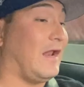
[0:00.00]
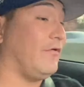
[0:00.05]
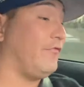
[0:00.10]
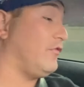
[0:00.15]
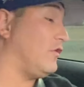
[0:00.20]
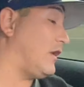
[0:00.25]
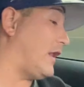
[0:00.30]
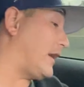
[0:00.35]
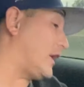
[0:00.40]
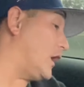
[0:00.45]
I
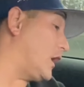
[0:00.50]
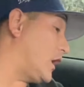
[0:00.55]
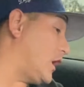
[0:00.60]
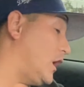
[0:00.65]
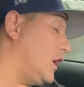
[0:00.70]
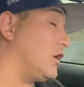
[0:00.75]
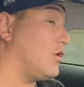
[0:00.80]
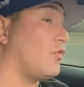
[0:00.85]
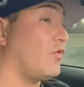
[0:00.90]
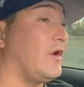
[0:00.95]
felt like a
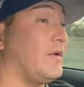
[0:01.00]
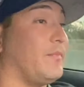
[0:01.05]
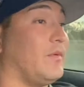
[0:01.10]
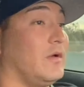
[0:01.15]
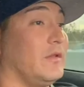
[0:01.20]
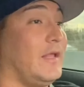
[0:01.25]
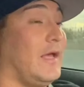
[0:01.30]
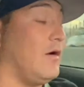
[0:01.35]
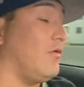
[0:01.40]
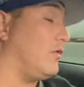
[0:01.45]
good rip
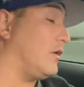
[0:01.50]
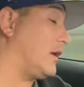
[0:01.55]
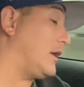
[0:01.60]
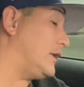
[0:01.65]
on that one,